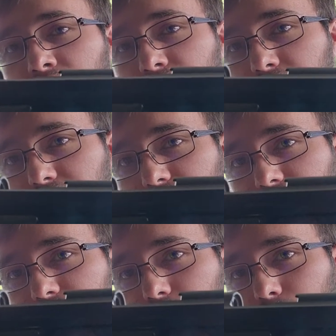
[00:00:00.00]
there's
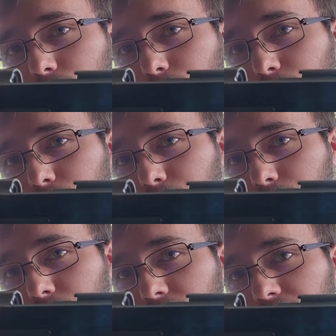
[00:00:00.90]
this little
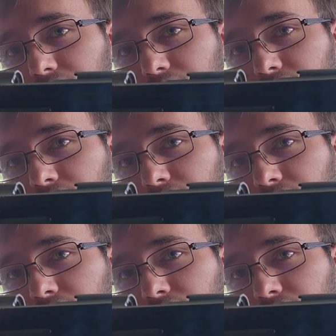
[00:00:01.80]
button